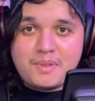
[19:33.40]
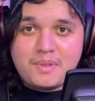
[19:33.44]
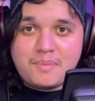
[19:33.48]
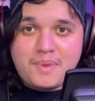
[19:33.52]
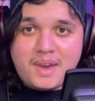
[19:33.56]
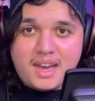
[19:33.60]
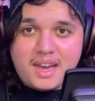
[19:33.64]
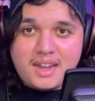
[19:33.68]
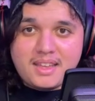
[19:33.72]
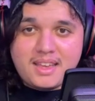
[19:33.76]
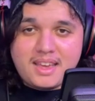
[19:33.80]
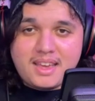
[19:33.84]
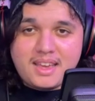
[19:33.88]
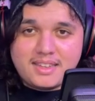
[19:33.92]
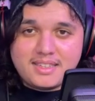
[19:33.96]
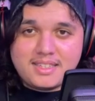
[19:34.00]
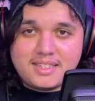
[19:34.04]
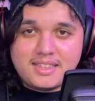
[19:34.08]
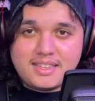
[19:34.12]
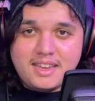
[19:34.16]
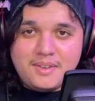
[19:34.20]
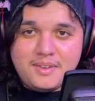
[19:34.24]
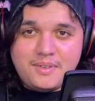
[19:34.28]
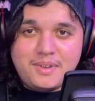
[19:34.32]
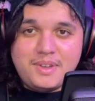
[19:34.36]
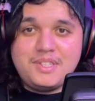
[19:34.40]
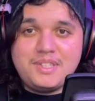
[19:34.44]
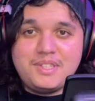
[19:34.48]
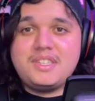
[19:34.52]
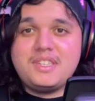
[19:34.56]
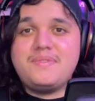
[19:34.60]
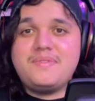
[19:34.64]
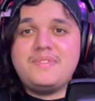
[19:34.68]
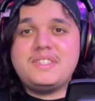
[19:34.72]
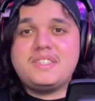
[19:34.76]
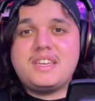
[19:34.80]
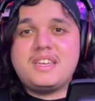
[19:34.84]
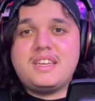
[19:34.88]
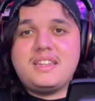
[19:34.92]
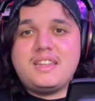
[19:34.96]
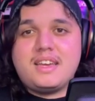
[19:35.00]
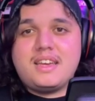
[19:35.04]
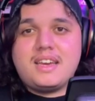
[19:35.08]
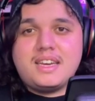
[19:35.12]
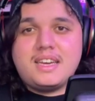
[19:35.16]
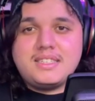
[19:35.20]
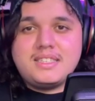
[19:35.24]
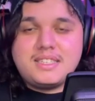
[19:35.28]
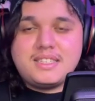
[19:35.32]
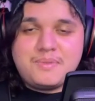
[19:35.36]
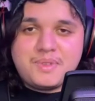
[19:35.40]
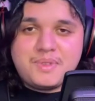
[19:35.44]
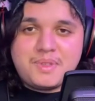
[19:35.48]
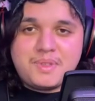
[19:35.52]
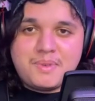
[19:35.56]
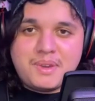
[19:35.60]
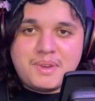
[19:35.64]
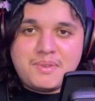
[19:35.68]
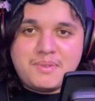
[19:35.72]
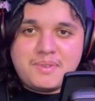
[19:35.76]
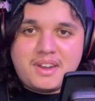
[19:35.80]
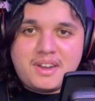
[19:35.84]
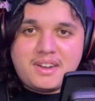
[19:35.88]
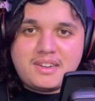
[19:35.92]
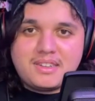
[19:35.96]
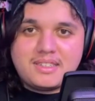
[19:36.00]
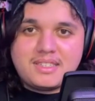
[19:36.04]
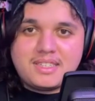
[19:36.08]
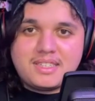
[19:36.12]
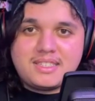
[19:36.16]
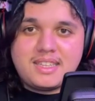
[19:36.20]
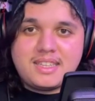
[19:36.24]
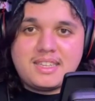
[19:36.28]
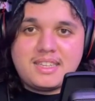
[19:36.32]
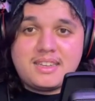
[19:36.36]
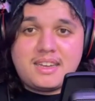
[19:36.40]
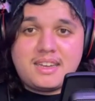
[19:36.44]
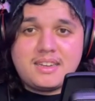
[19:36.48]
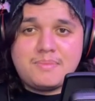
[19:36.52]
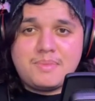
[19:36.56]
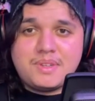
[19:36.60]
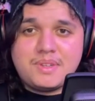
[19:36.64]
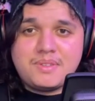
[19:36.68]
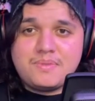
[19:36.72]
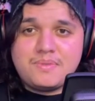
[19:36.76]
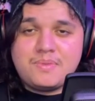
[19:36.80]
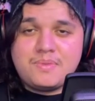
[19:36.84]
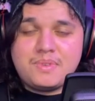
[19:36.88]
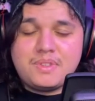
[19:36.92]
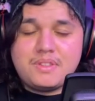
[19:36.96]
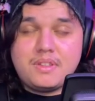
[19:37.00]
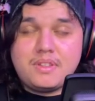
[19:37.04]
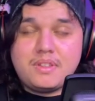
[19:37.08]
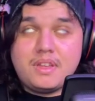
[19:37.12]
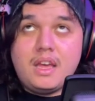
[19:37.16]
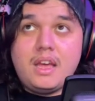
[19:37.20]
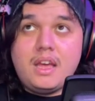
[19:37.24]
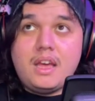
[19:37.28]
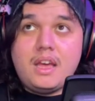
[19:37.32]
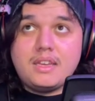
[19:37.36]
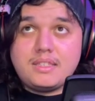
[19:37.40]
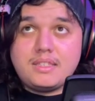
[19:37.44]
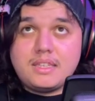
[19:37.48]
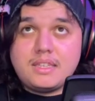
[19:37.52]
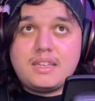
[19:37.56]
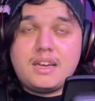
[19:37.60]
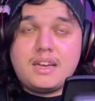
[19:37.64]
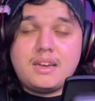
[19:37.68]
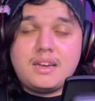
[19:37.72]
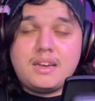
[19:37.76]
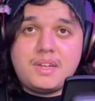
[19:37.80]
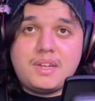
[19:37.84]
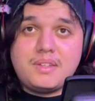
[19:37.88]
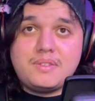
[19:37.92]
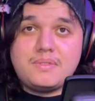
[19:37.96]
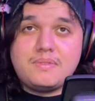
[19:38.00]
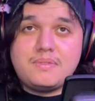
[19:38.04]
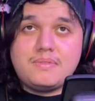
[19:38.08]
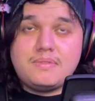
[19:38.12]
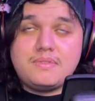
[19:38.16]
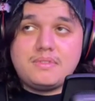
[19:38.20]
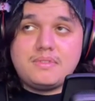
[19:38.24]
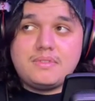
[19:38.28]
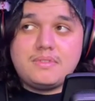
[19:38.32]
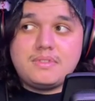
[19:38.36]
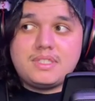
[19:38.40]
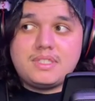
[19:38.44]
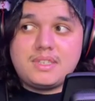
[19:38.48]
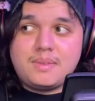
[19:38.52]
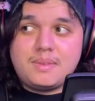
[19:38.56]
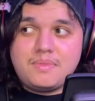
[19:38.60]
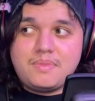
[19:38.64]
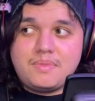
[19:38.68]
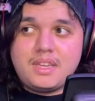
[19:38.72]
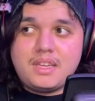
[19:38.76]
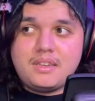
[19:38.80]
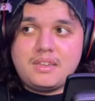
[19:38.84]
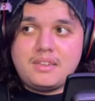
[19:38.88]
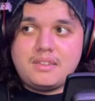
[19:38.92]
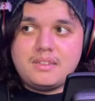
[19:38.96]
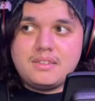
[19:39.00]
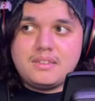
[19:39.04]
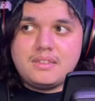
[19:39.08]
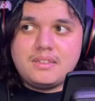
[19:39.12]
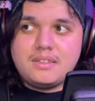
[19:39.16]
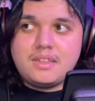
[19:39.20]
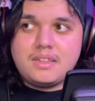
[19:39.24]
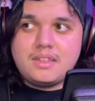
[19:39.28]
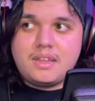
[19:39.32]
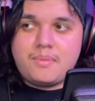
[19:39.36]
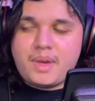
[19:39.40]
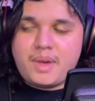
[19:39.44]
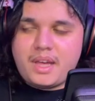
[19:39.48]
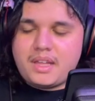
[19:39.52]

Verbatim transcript: podcast, where each and every Sunday I sit with a wayward artist as they talk about as they talk about something uh, about.